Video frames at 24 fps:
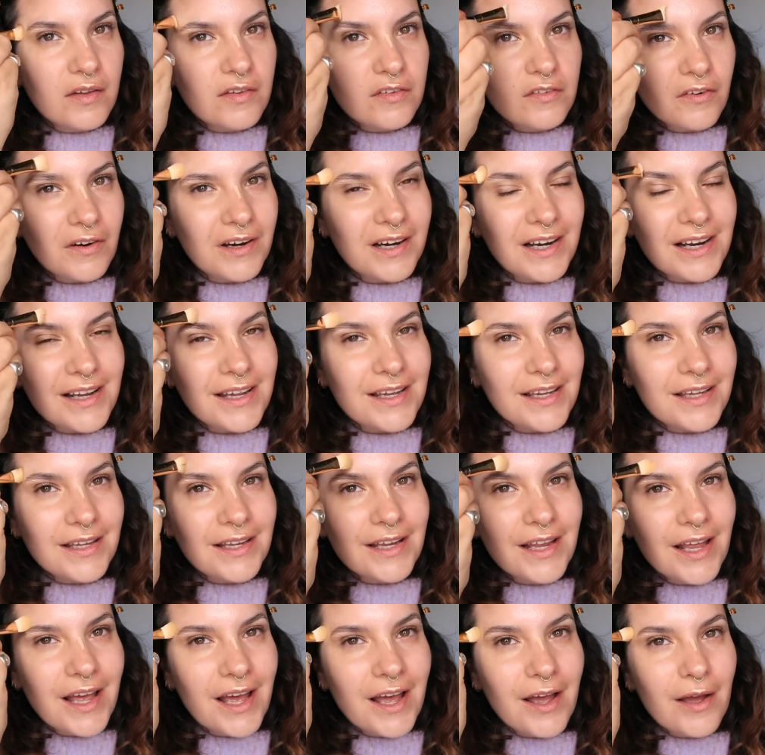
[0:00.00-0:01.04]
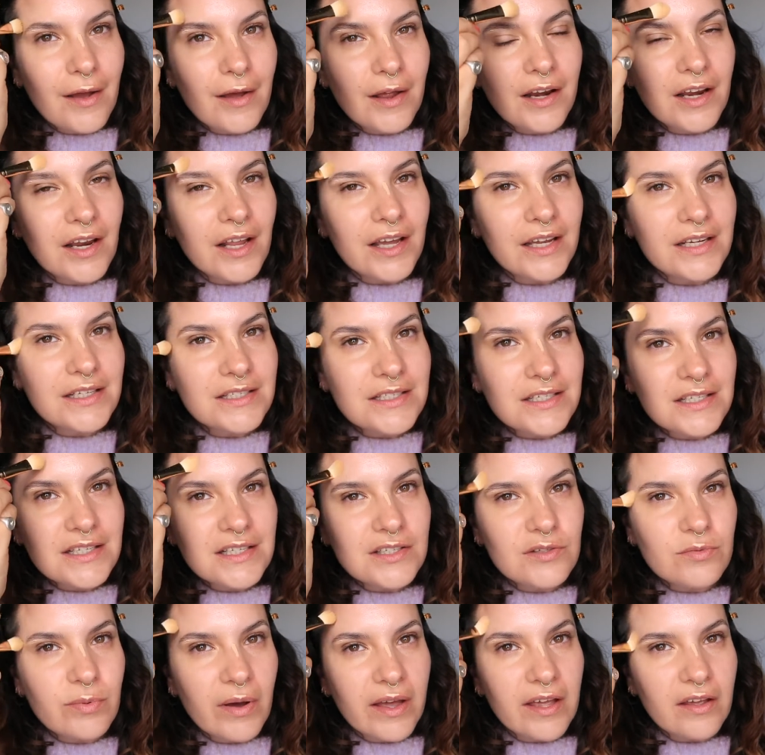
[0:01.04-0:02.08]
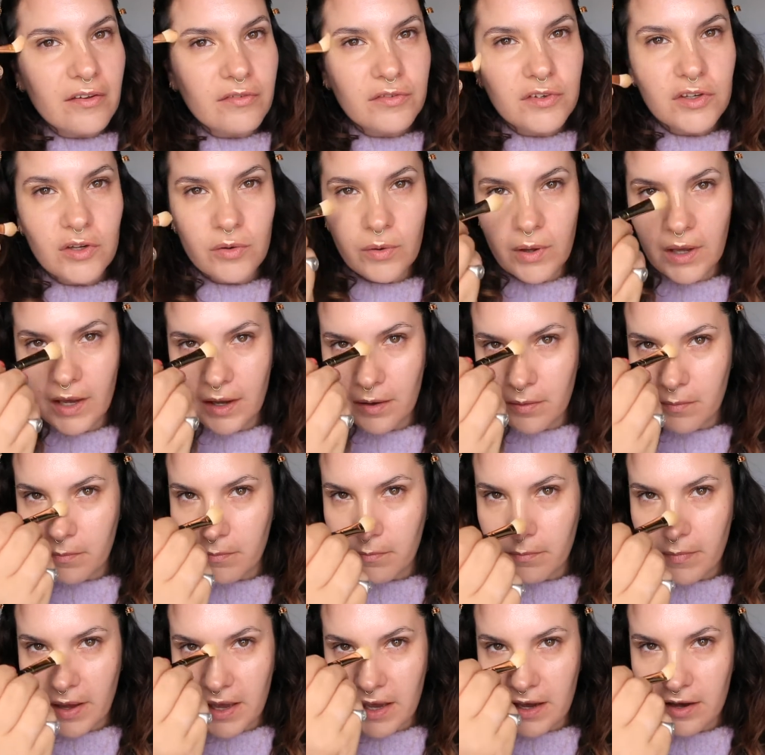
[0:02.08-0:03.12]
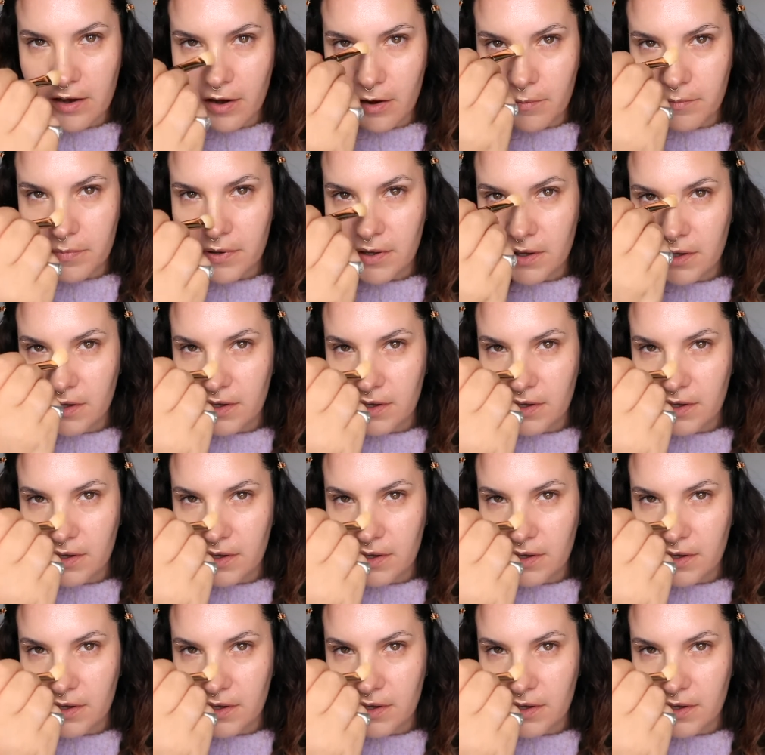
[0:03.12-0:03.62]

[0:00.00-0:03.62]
Very like a 90s way of doing makeup,